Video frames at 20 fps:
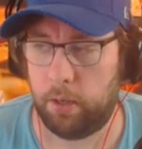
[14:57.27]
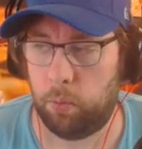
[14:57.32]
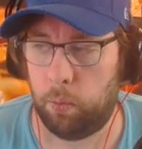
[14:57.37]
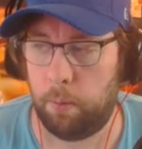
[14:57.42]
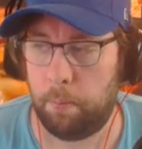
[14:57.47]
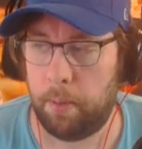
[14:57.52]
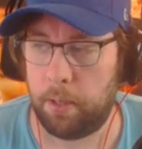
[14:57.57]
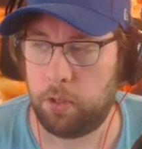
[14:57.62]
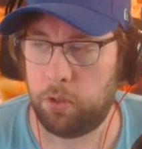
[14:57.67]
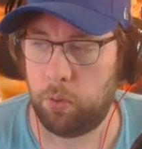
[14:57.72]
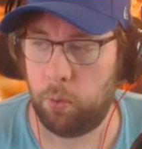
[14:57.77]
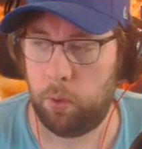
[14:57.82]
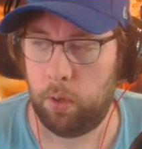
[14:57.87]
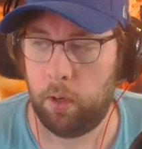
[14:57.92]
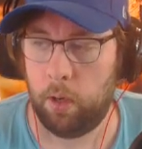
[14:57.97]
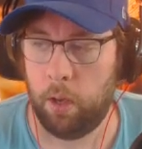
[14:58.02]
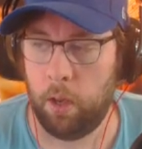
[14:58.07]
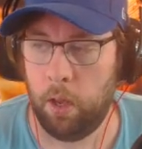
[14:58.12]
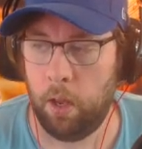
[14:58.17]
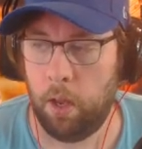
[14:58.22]
Just want to make
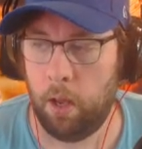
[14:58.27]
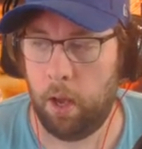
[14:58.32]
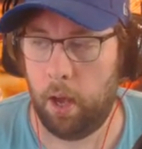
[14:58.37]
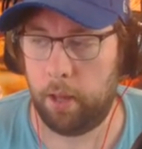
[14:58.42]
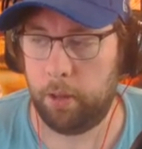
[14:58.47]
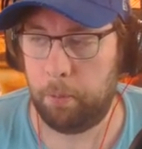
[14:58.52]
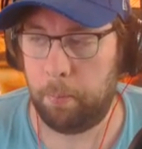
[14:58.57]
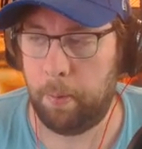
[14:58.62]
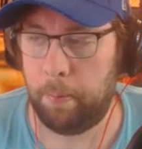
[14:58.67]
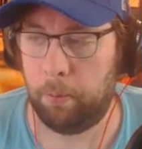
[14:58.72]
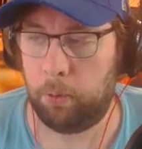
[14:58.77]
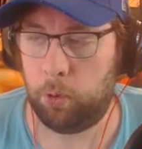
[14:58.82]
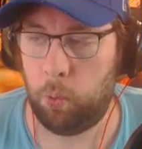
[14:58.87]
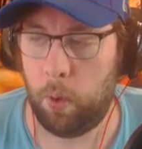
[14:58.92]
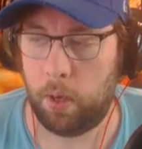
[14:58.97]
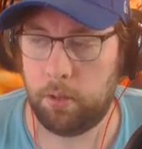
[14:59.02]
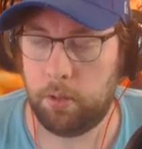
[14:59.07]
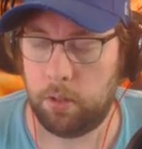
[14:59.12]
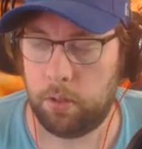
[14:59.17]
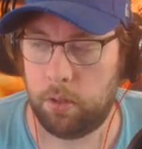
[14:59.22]
sure other people's
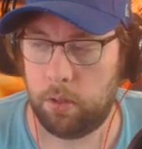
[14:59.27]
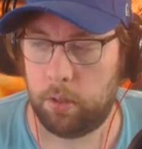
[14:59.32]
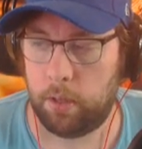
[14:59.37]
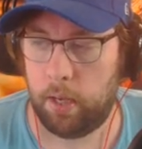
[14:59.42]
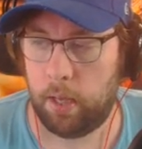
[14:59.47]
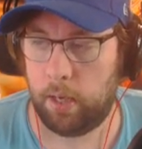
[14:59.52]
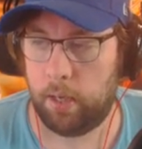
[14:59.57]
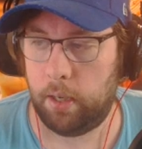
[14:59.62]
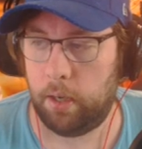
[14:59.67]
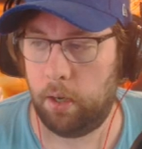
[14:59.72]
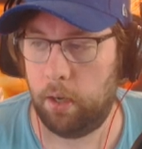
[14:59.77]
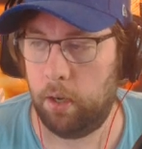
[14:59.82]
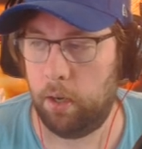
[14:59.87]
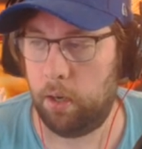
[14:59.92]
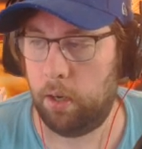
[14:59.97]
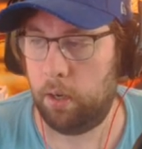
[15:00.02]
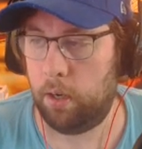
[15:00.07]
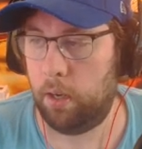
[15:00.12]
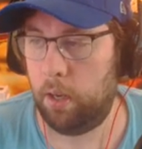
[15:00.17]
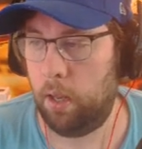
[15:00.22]
questions are getting
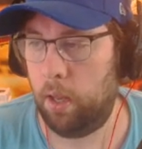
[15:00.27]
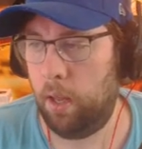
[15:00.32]
heard.